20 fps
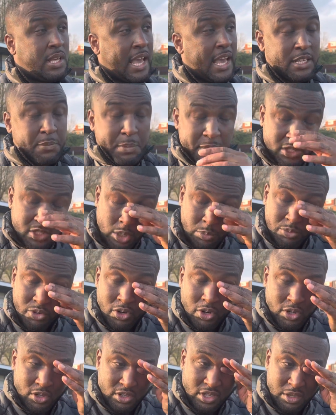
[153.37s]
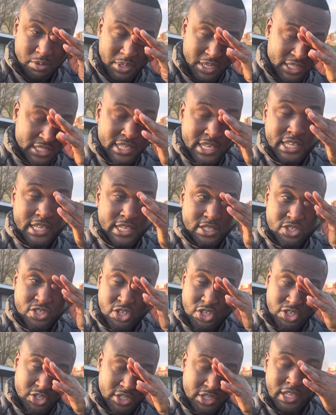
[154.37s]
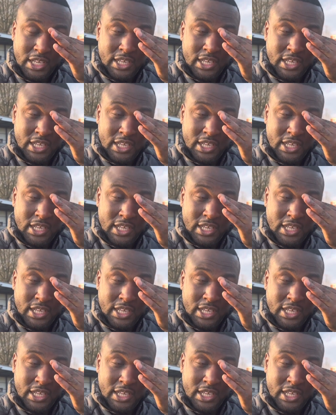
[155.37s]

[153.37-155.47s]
Yeah, he's been top draw. I mean, his kicking's good.